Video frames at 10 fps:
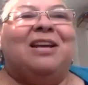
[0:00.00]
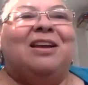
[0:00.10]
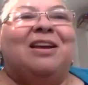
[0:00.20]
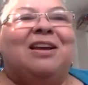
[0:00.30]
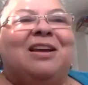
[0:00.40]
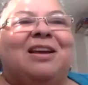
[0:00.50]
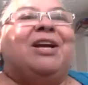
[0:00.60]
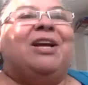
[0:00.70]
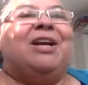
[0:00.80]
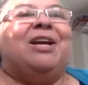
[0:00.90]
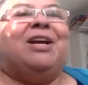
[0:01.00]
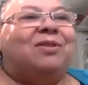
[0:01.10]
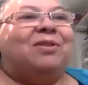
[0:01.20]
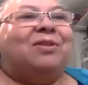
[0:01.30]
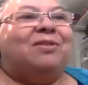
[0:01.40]
We need
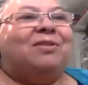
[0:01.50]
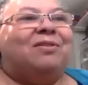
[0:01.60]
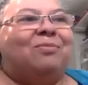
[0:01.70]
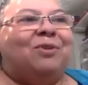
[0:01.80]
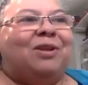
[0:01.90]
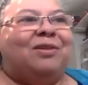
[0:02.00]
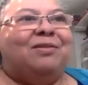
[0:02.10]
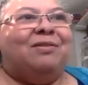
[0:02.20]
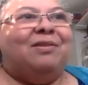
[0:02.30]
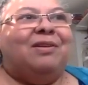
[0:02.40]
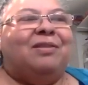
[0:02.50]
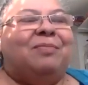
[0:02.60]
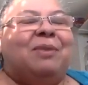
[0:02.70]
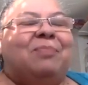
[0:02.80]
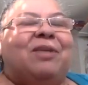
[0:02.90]
reconnect with the
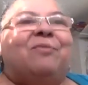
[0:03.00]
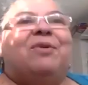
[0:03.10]
people that we